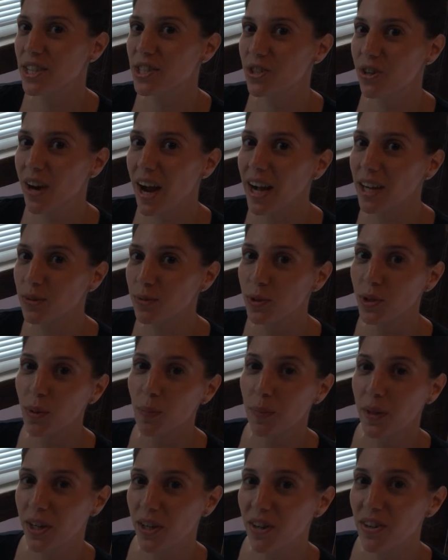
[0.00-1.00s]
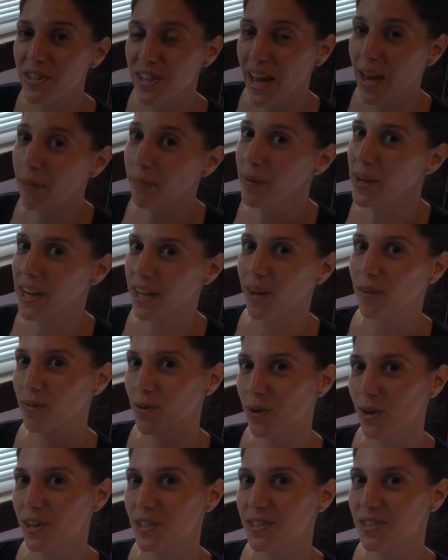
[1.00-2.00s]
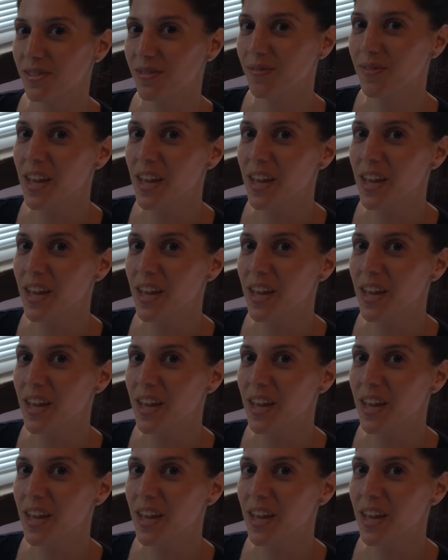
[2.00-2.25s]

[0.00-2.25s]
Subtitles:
interact with your peers and me, of course.